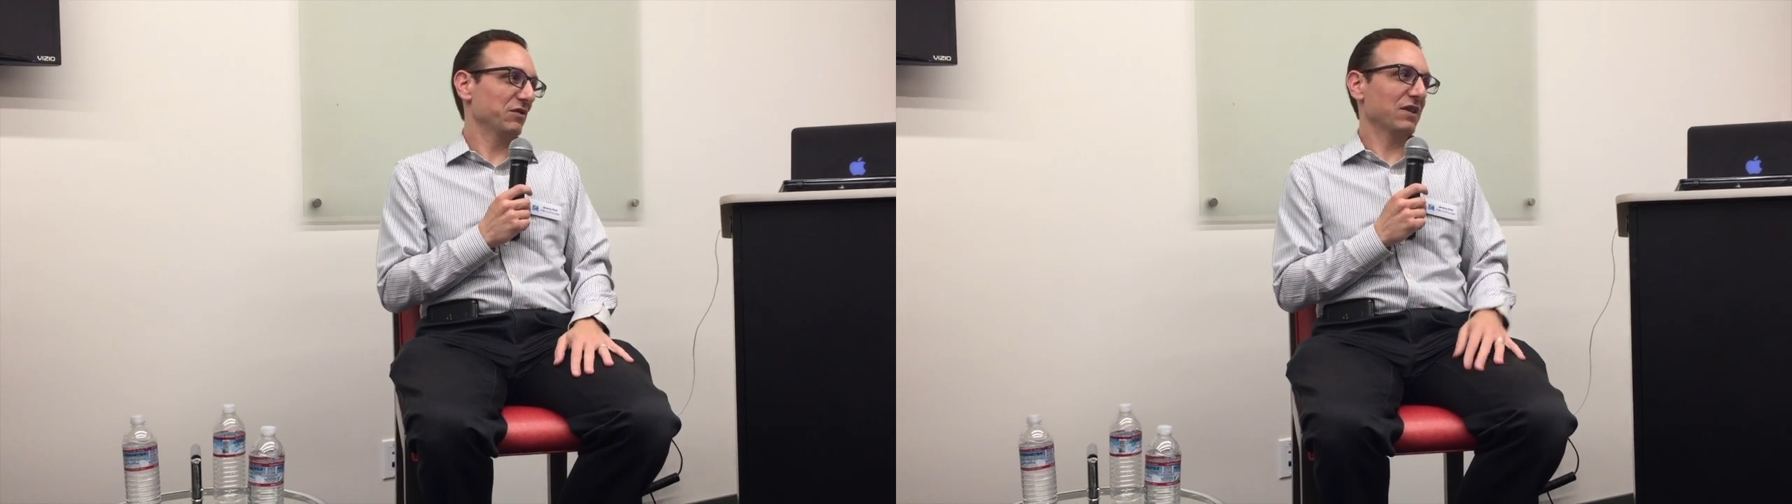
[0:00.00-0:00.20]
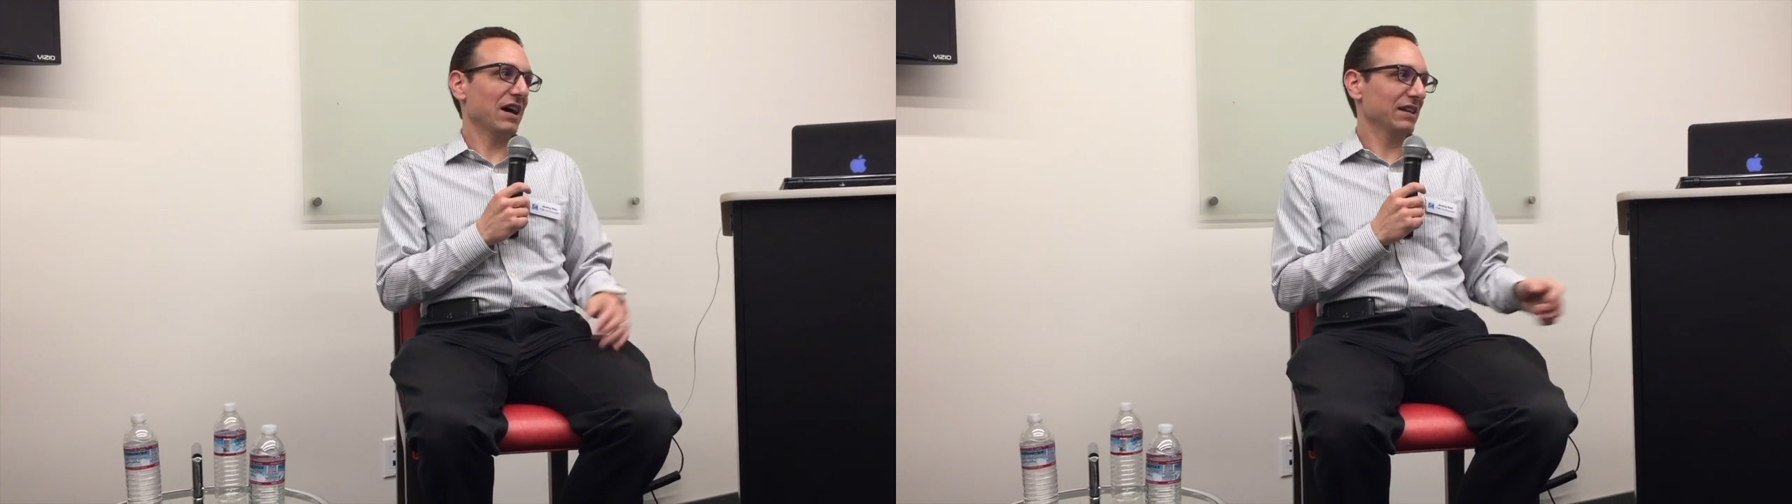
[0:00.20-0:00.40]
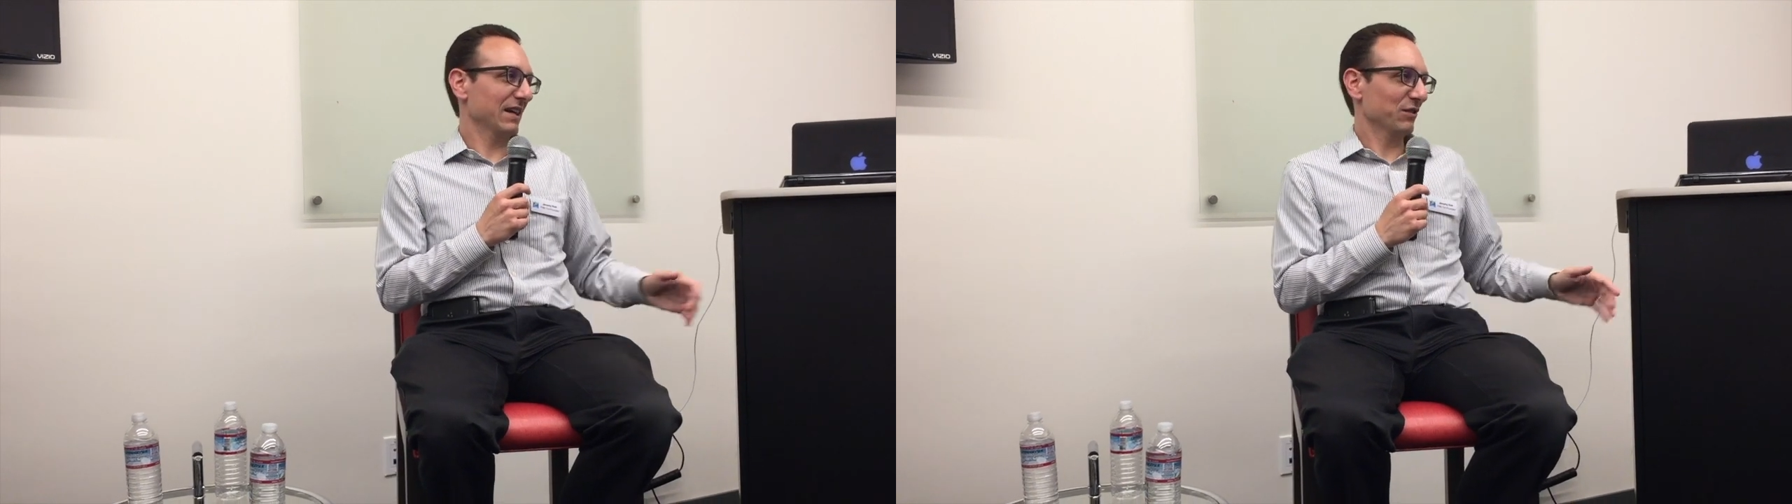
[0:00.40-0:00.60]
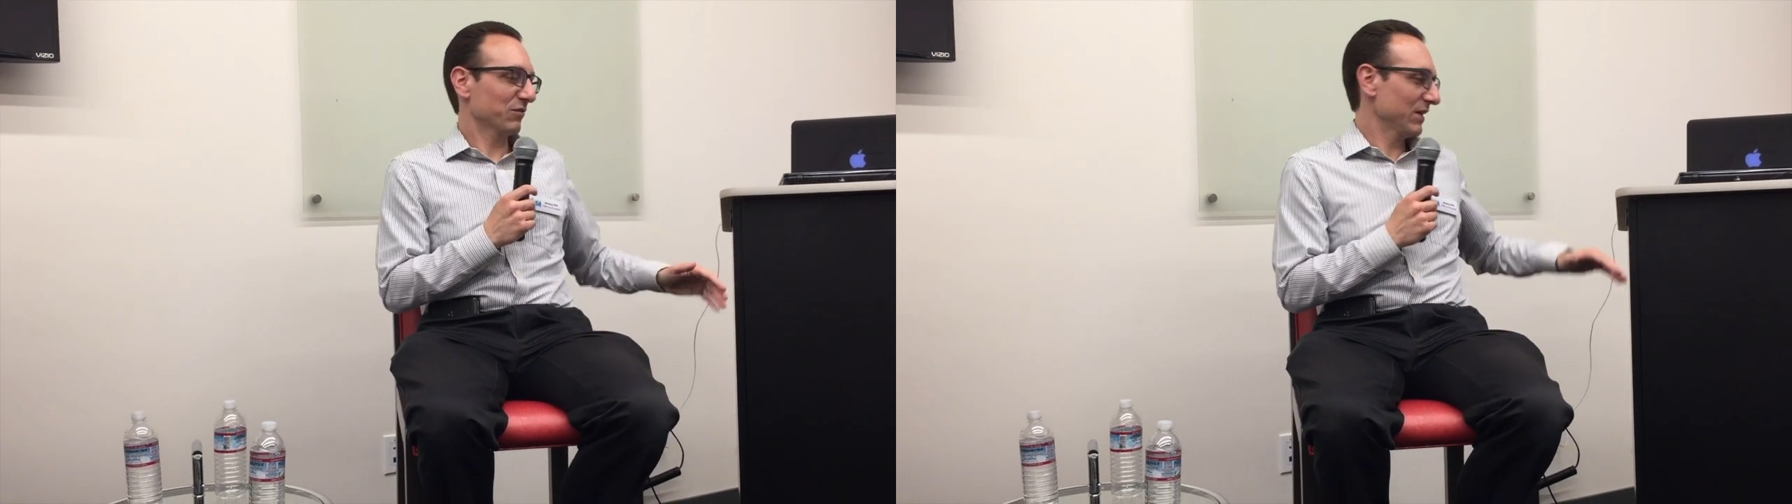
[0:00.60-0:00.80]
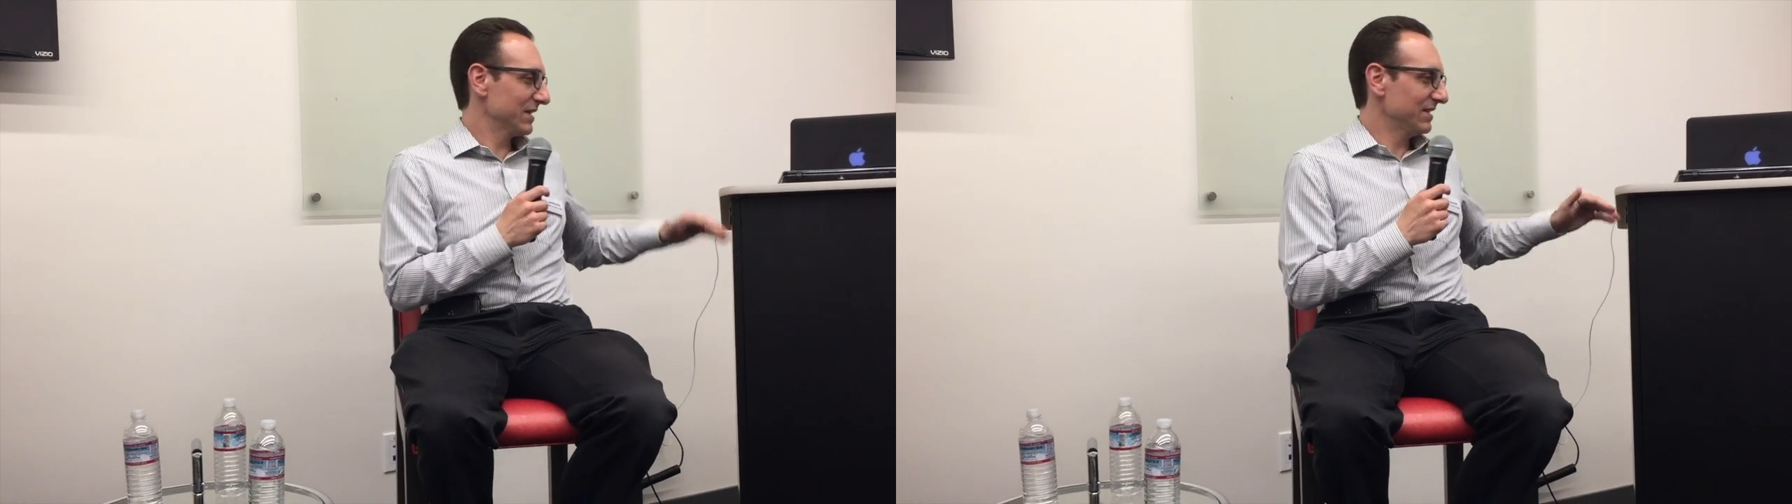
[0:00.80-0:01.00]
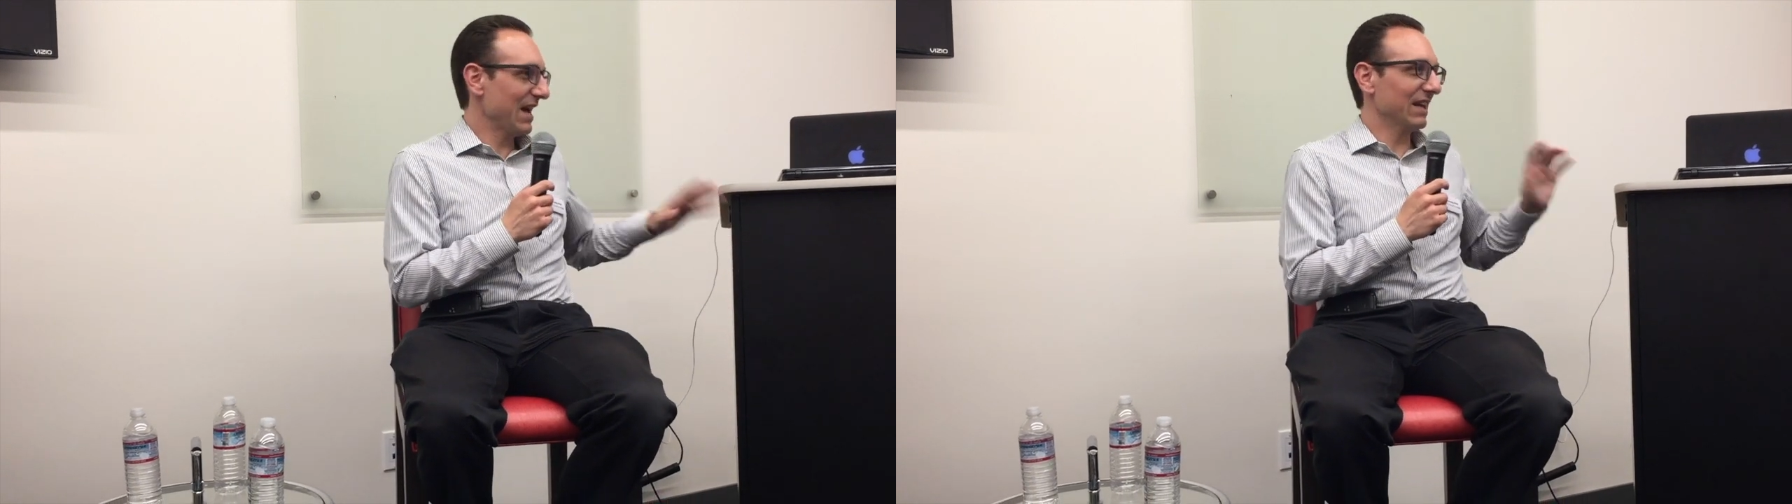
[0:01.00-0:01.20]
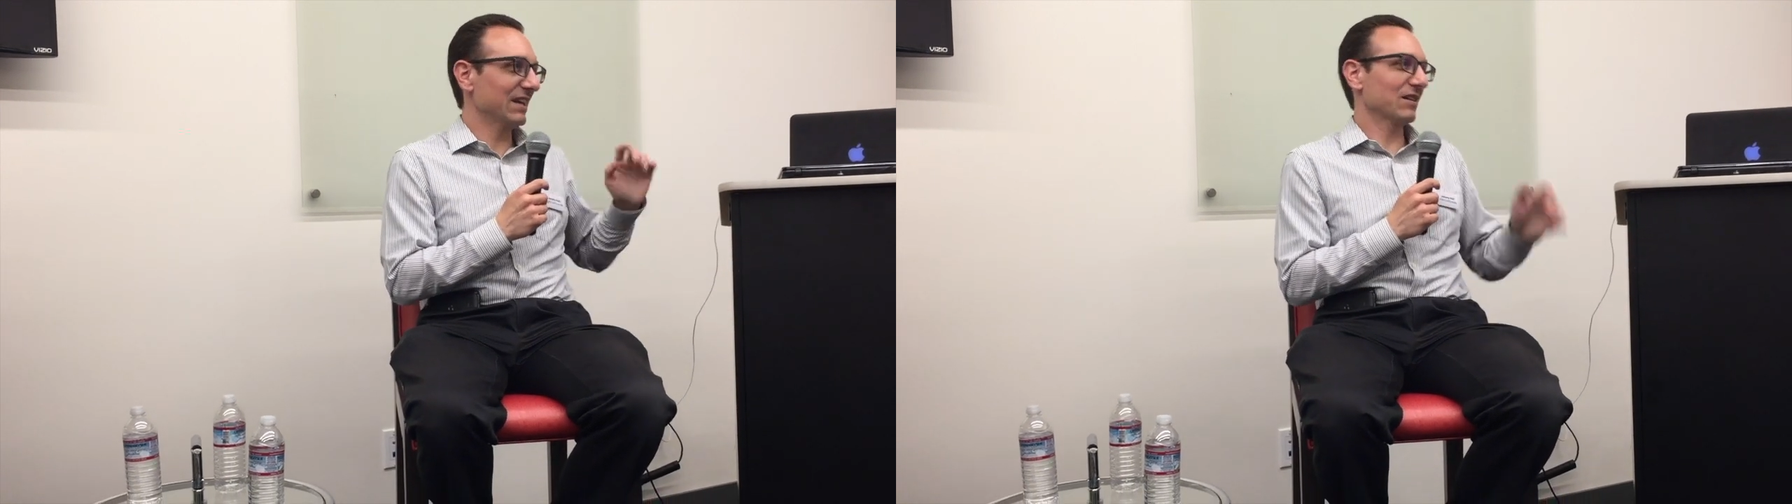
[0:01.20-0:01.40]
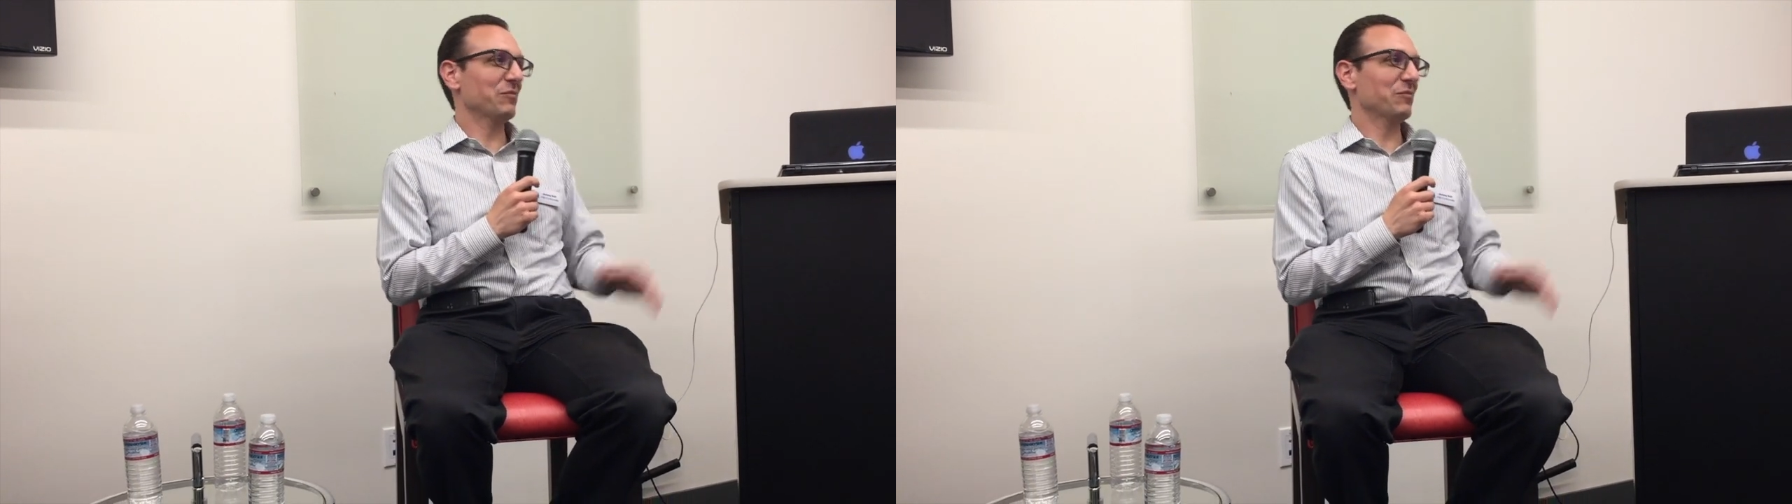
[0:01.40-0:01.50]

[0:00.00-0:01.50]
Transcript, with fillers: and you've got like your friend standing here,